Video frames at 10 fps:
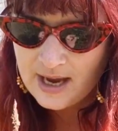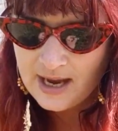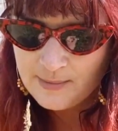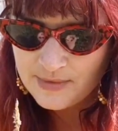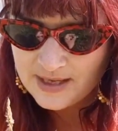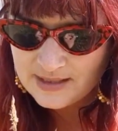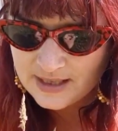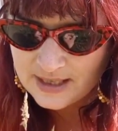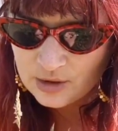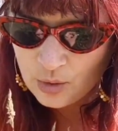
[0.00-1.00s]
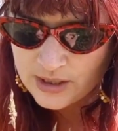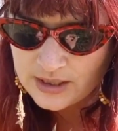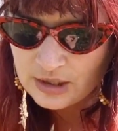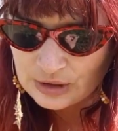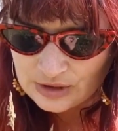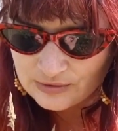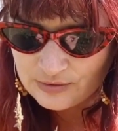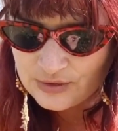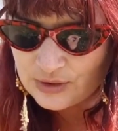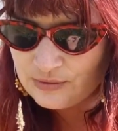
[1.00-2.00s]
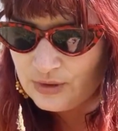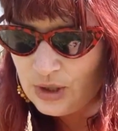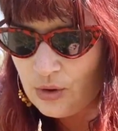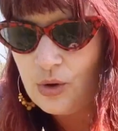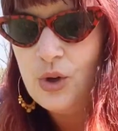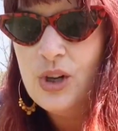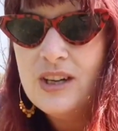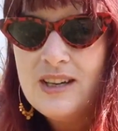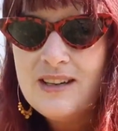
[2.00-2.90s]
there's like quite a lot of sort of long